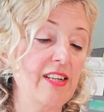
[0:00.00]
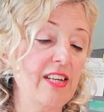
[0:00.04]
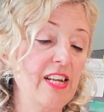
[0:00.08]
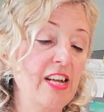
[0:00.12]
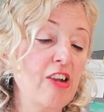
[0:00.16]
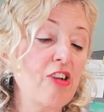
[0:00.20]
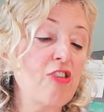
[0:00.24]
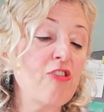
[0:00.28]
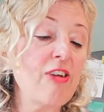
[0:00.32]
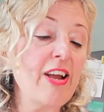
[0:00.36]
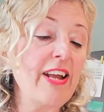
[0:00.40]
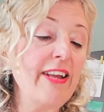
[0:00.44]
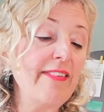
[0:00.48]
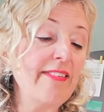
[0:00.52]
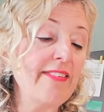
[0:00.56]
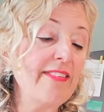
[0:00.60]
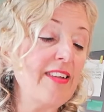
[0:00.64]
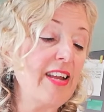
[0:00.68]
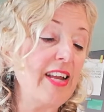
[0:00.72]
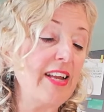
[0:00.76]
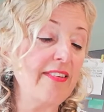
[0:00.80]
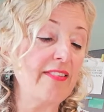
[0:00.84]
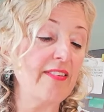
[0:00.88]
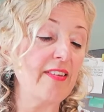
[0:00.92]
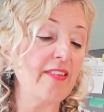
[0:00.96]
Grace
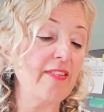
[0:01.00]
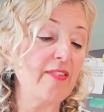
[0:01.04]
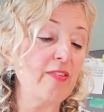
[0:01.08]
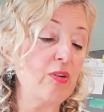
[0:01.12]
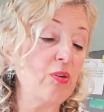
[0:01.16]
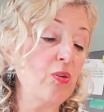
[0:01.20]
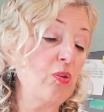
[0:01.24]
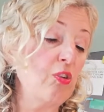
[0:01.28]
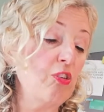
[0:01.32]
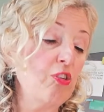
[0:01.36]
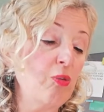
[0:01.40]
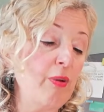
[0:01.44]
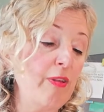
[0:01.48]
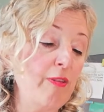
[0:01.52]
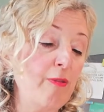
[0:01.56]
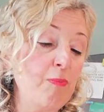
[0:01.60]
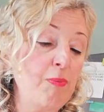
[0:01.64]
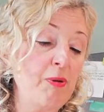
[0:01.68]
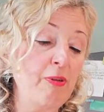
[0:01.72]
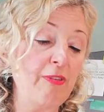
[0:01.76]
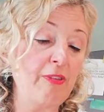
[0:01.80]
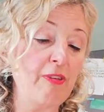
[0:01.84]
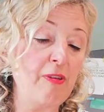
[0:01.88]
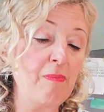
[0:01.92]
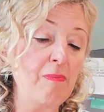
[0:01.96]
takes us all to its
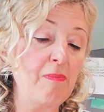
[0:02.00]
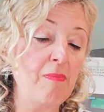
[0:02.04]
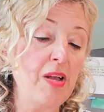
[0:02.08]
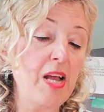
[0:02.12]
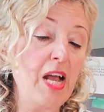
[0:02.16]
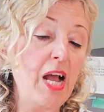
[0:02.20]
bosom